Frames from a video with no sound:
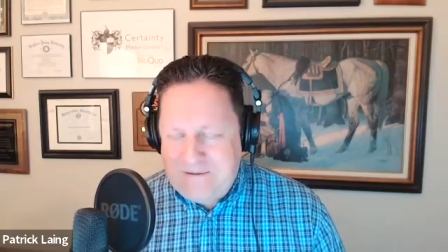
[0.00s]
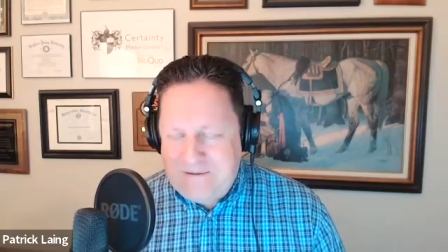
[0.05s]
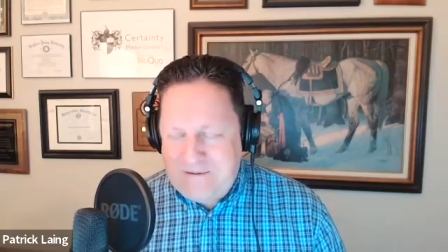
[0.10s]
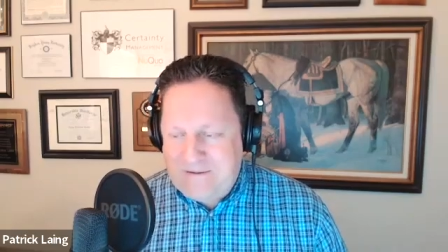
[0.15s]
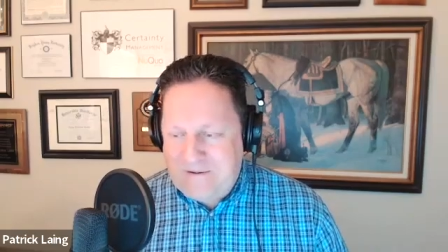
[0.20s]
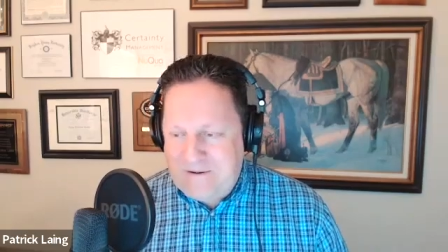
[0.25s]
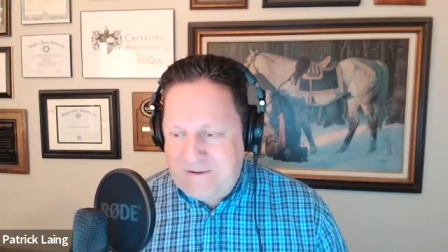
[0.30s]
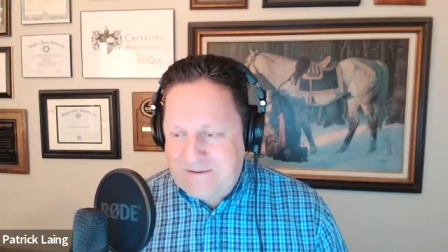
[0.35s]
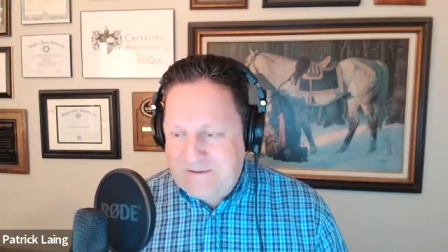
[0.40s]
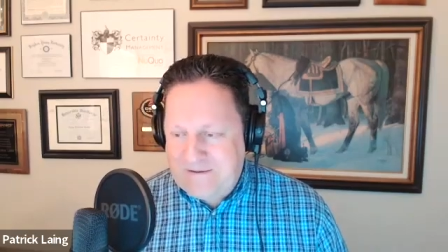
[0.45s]
but
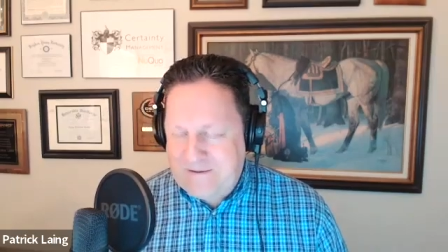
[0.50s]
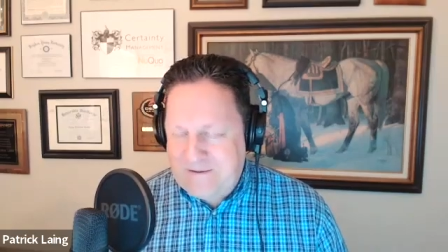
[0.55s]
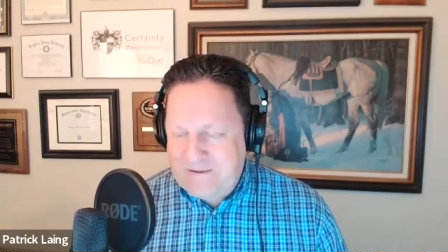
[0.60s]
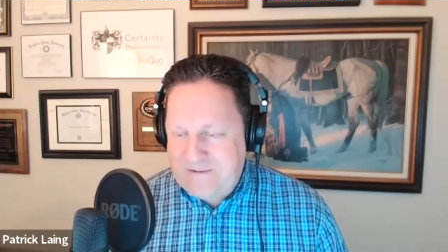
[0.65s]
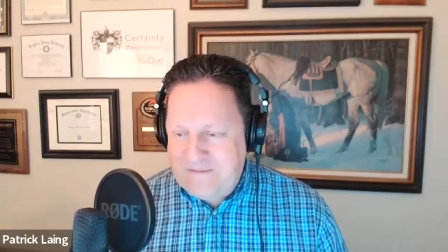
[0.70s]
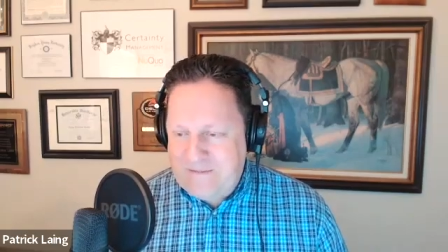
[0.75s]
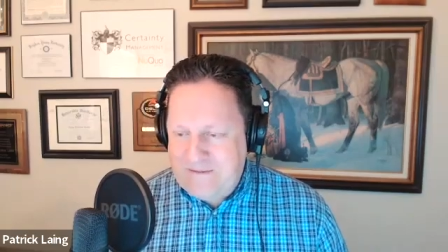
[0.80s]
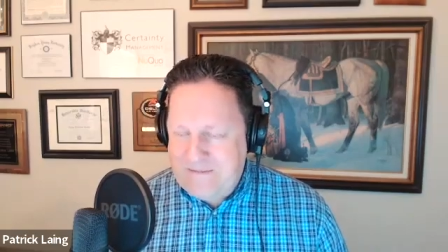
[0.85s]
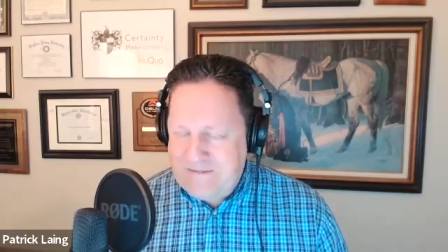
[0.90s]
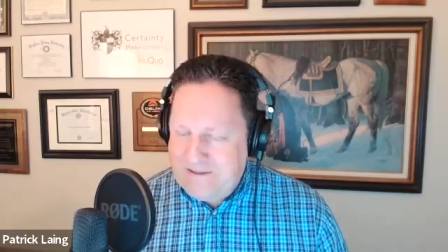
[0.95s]
we're also
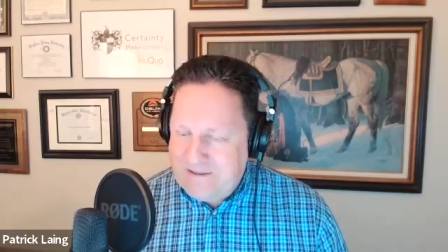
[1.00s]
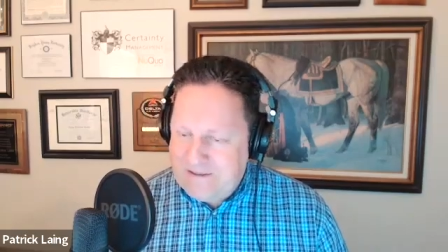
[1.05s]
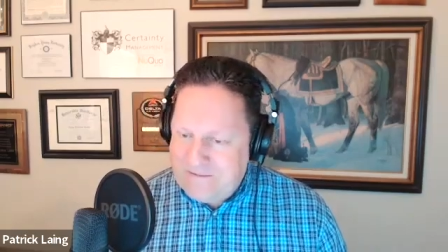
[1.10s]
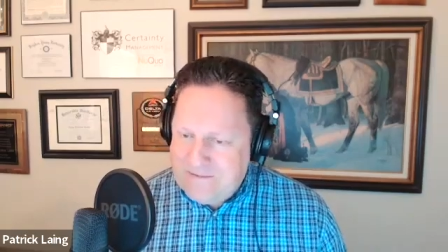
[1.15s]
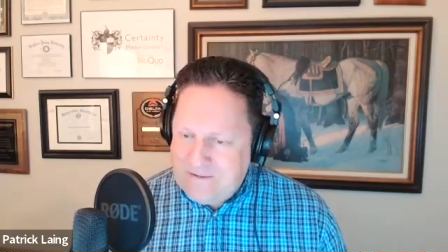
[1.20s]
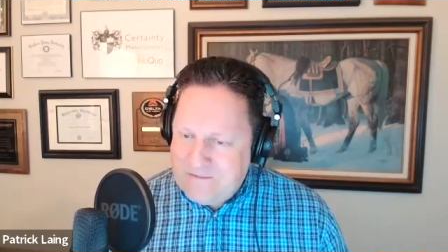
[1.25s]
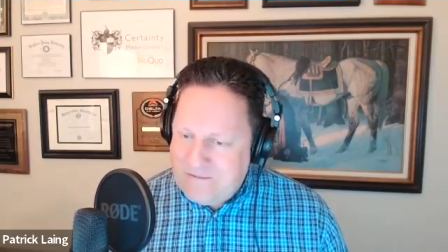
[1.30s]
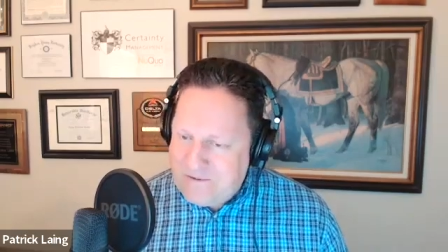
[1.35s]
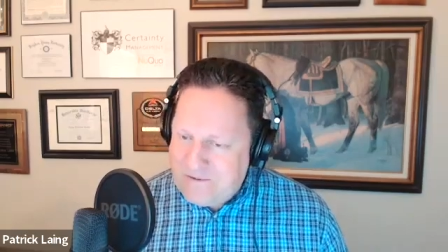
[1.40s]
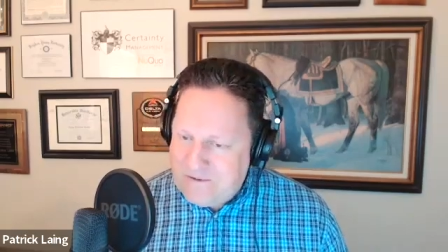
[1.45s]
maybe a
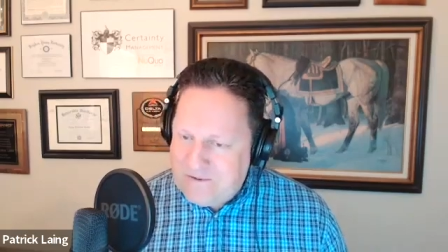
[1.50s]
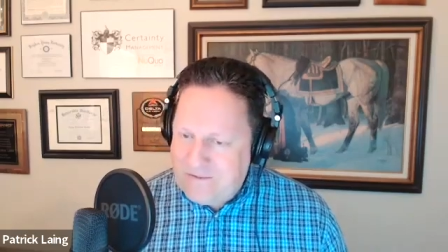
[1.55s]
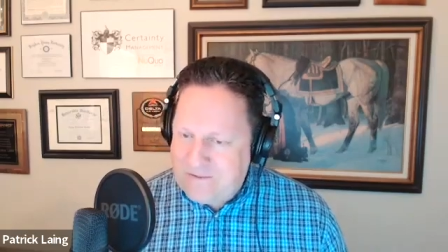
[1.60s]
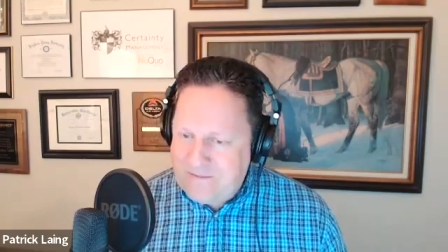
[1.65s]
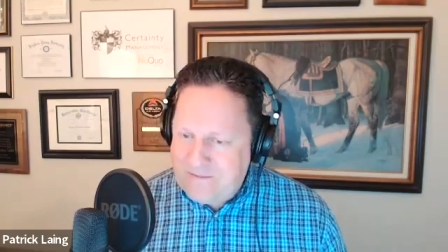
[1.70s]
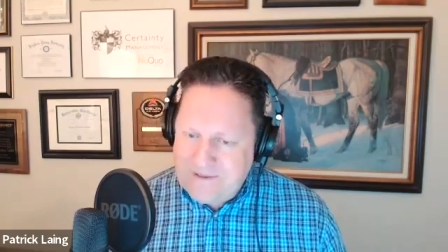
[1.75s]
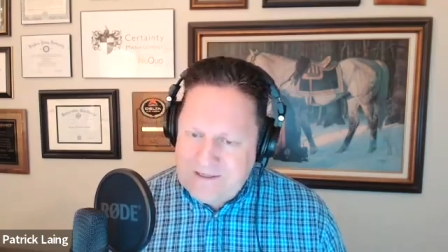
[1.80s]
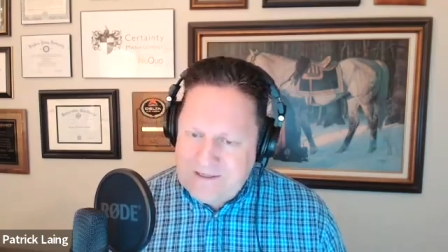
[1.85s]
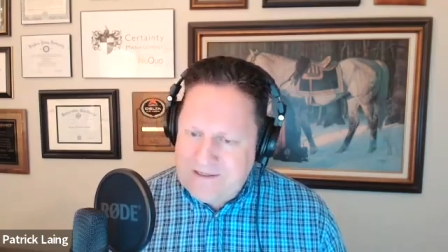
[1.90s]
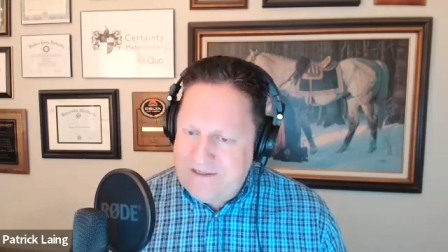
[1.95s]

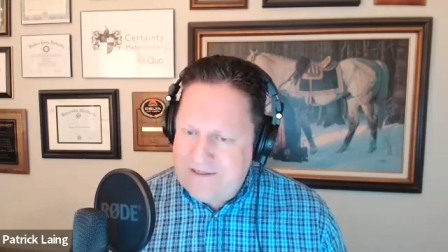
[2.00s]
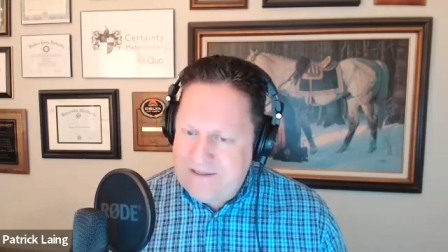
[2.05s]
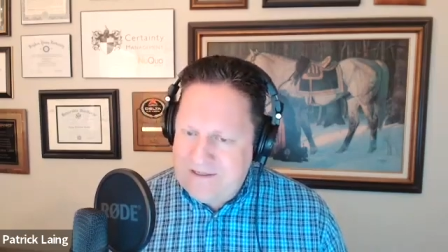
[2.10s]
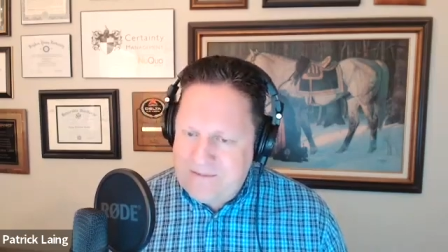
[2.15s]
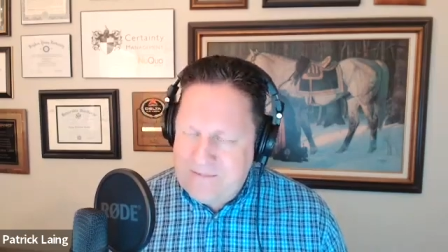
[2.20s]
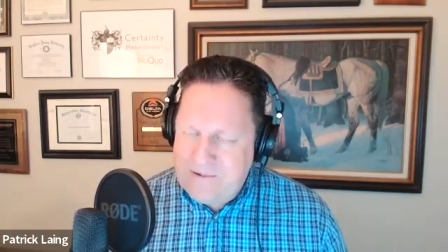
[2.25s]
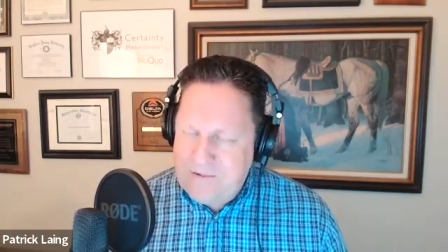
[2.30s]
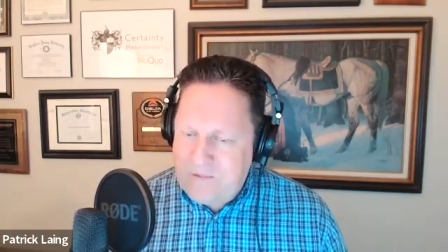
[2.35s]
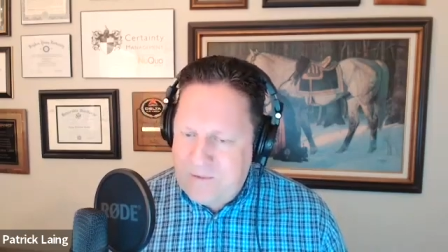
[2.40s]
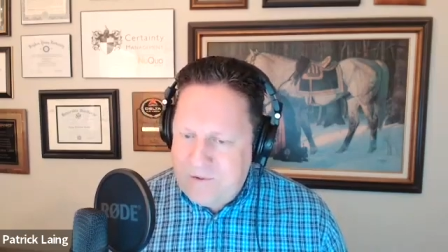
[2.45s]
little
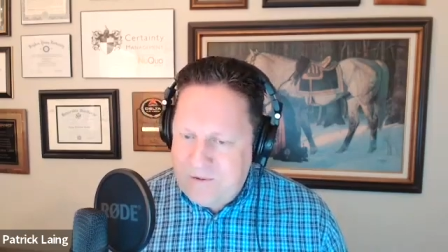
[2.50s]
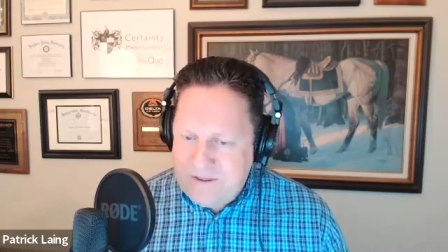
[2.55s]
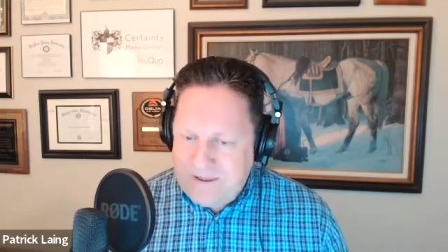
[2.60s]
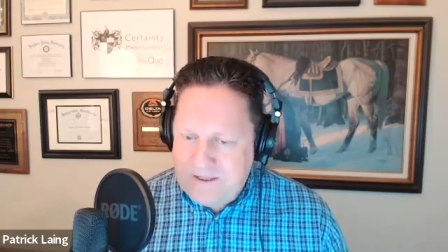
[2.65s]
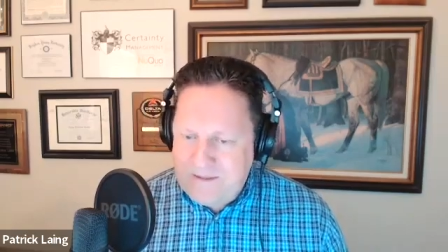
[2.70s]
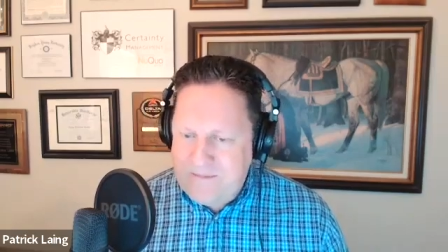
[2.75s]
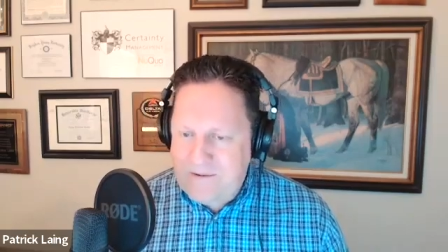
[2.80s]
bit worried